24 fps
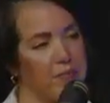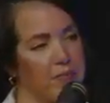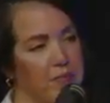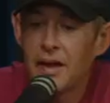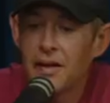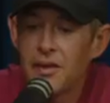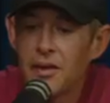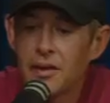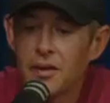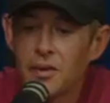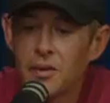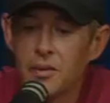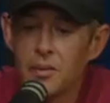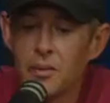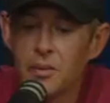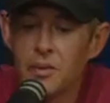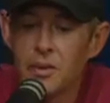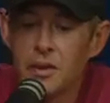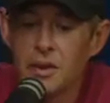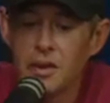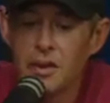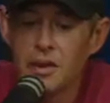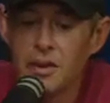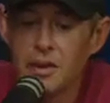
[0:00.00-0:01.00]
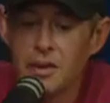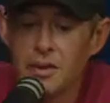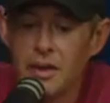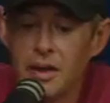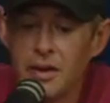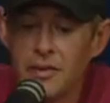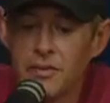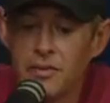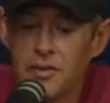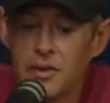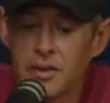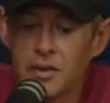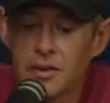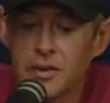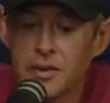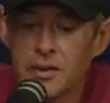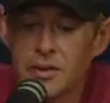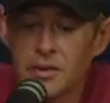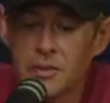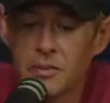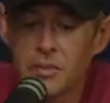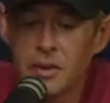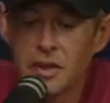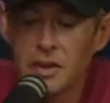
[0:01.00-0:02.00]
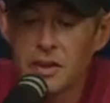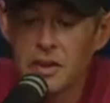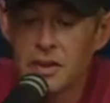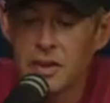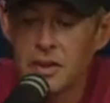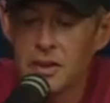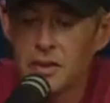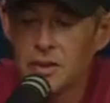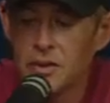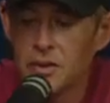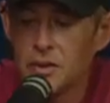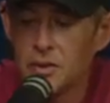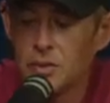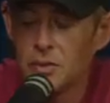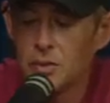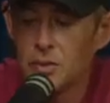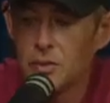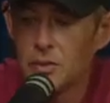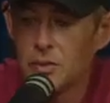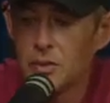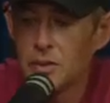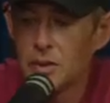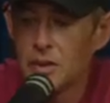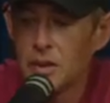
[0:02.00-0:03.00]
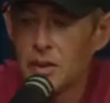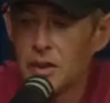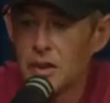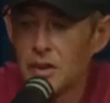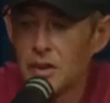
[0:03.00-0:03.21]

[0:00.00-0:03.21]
Yeah, I think you have this ability to